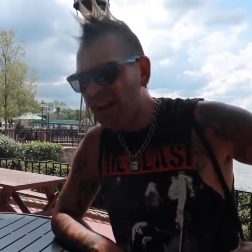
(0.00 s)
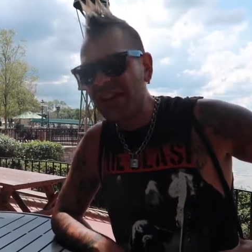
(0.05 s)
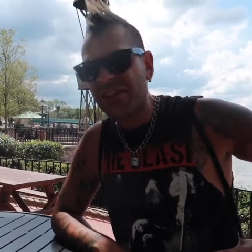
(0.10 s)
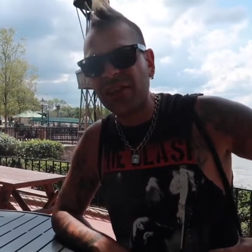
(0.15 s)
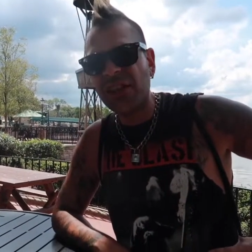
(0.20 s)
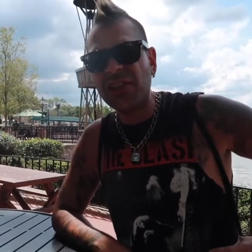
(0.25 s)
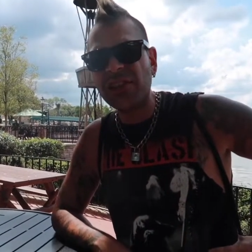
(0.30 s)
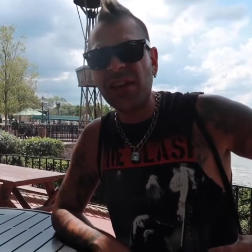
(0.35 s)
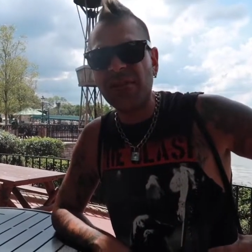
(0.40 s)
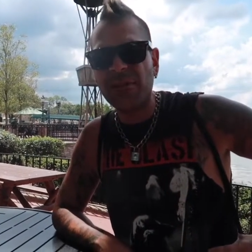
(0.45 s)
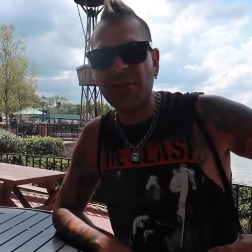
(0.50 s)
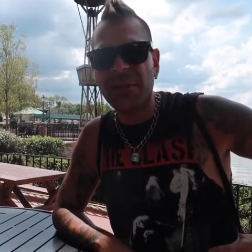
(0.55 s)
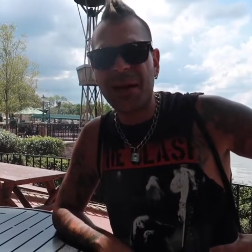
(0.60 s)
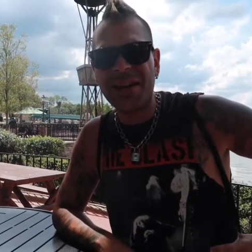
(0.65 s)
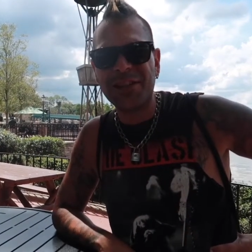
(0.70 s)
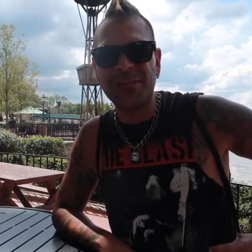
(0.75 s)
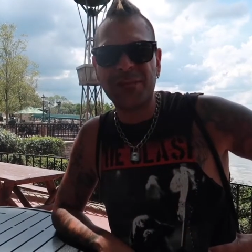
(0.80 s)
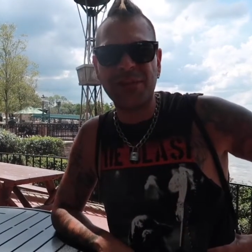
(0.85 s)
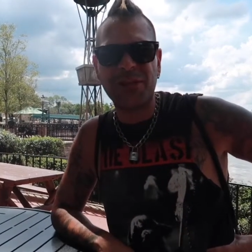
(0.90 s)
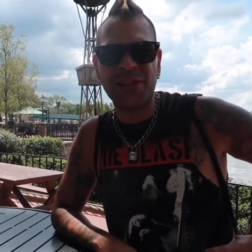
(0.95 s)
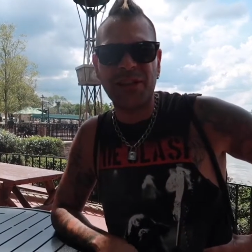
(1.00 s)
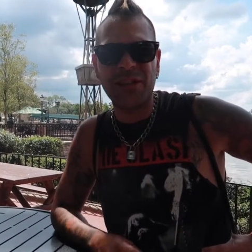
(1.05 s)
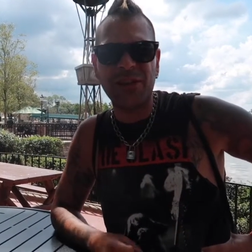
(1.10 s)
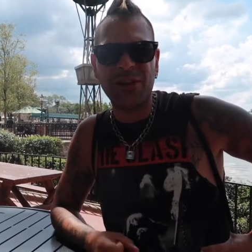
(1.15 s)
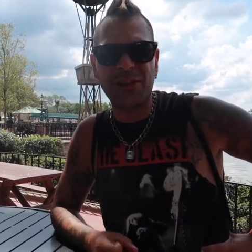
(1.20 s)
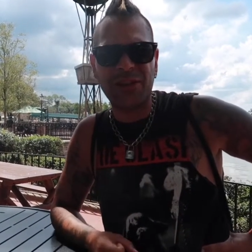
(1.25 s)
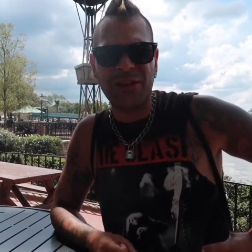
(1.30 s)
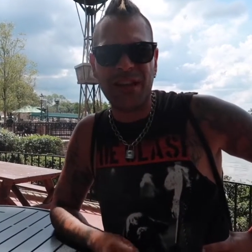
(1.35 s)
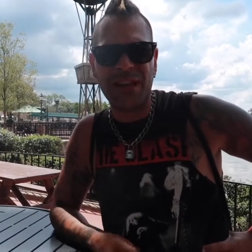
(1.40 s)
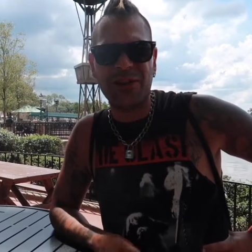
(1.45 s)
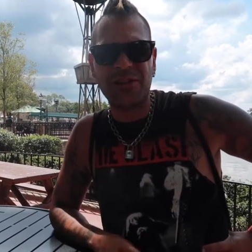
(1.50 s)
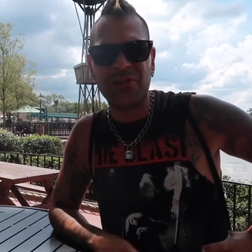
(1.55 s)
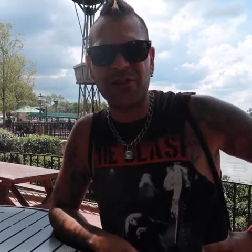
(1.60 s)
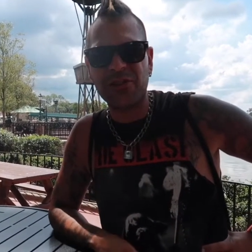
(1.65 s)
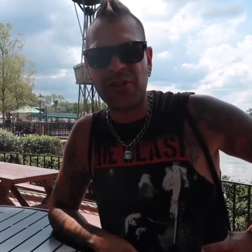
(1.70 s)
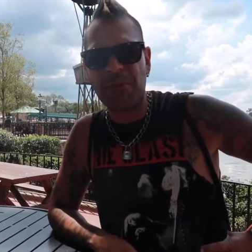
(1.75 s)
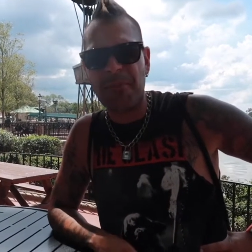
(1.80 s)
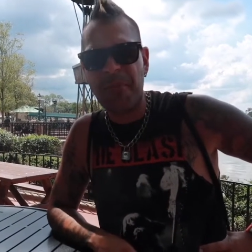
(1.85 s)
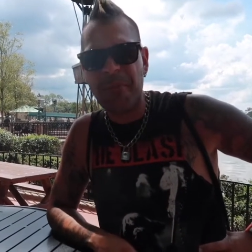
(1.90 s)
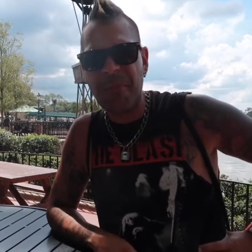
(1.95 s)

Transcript: It does have a mashed potato texture.